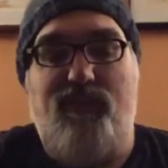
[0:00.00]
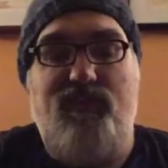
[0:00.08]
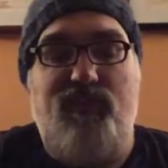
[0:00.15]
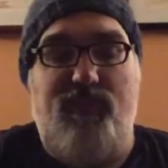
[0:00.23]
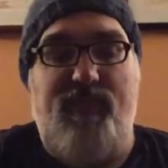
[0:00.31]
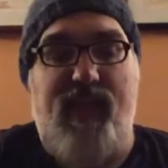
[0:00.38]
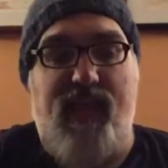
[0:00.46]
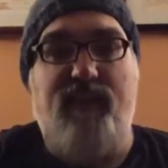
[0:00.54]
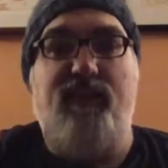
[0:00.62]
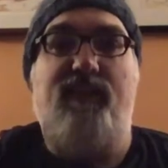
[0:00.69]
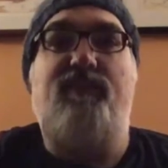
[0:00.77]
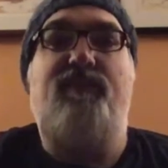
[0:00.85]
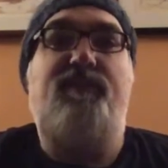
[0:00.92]
So
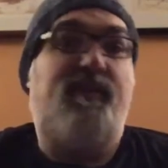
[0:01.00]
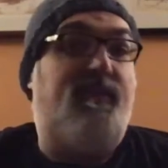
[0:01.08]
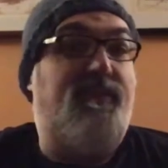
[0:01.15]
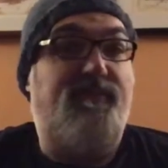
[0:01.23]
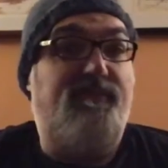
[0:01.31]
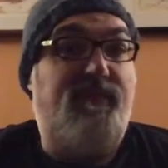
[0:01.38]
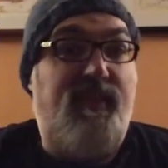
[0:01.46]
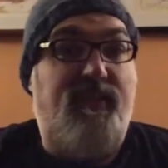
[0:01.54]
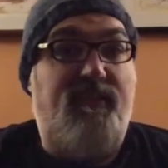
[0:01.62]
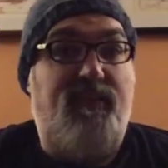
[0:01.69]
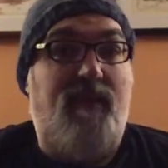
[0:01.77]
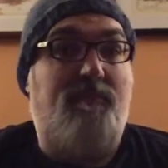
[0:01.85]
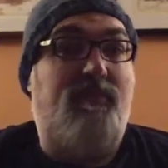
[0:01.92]
that is just an
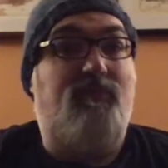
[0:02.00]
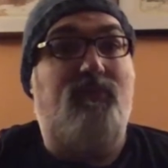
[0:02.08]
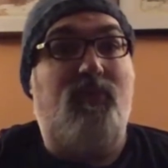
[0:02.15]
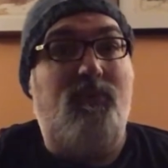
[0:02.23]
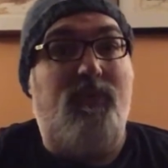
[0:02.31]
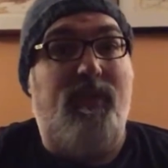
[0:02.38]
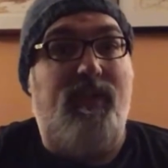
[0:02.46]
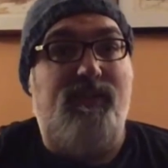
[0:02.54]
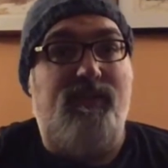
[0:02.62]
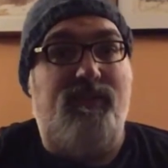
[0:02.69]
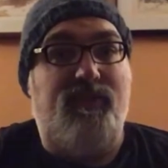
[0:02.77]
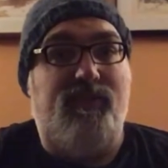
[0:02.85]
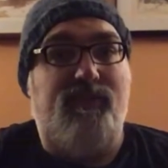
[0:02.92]
example of one way I
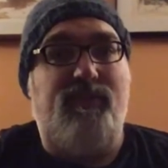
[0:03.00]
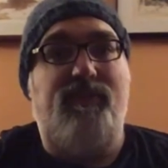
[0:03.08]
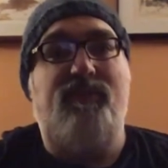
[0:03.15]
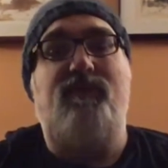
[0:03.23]
use alternate